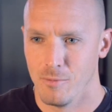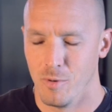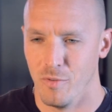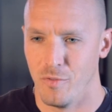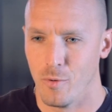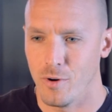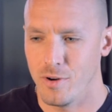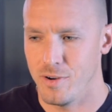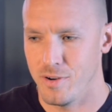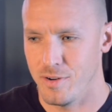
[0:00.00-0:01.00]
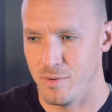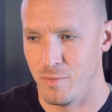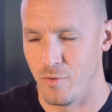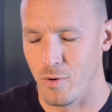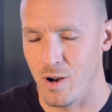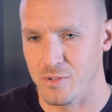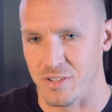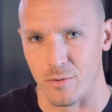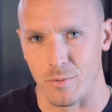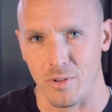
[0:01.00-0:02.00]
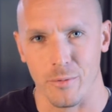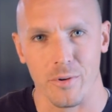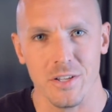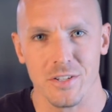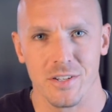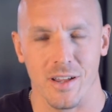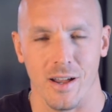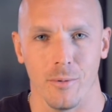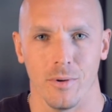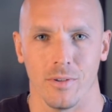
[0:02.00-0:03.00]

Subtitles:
Well, before I was ever really reached, my